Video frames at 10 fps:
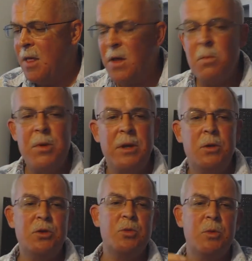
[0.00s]
The other big
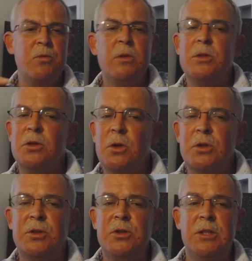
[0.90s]
news is we really
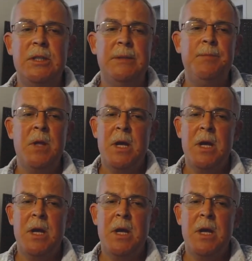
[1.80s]
start to see